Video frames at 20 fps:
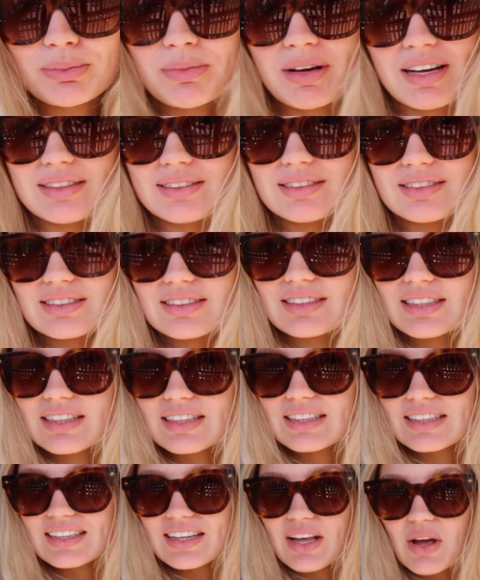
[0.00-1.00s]
mess.
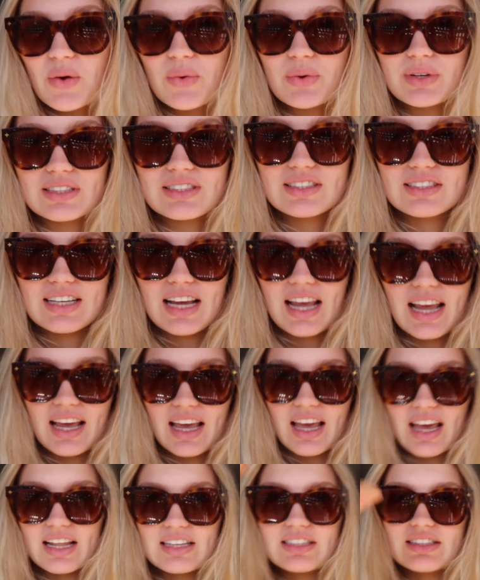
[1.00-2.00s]
We're staying
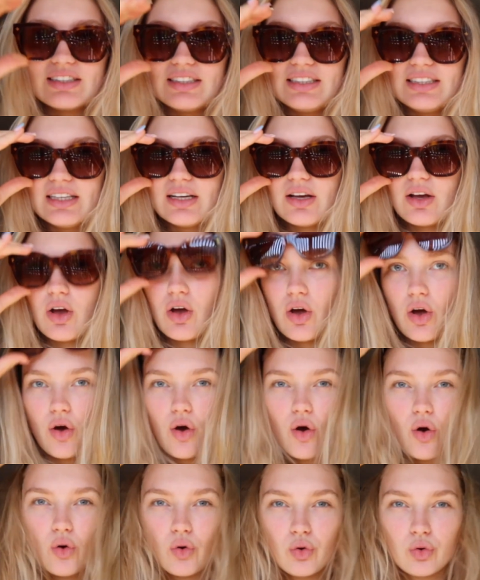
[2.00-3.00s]
at the
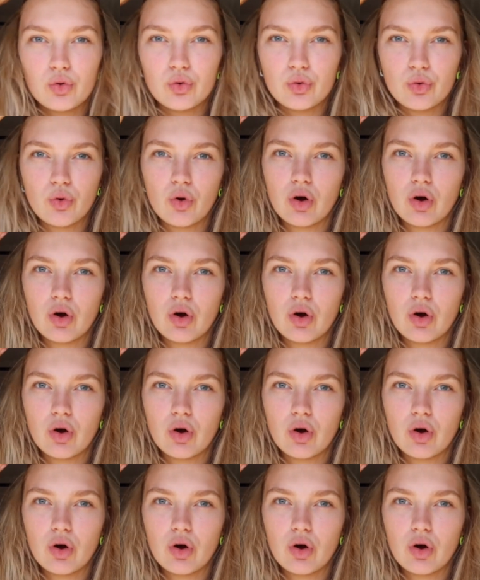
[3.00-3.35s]
Oku